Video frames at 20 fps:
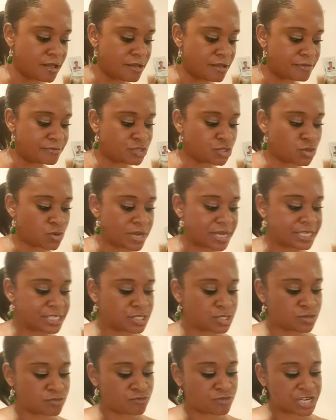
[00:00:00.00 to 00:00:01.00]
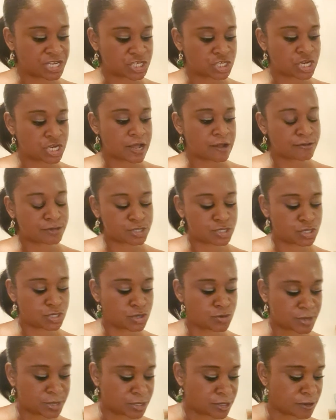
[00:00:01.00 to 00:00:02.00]
trying to reach out to
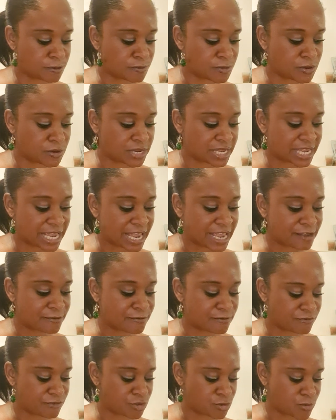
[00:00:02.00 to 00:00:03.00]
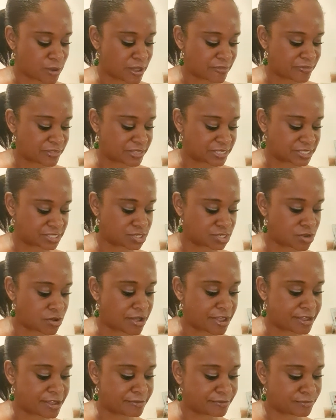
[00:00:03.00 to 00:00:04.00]
you and communicate with you at this
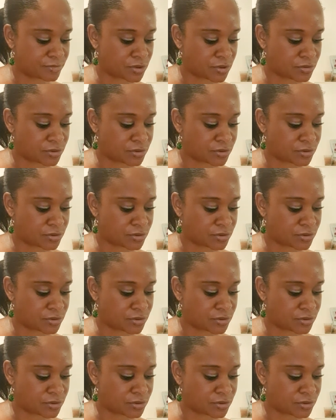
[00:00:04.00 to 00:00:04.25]
time.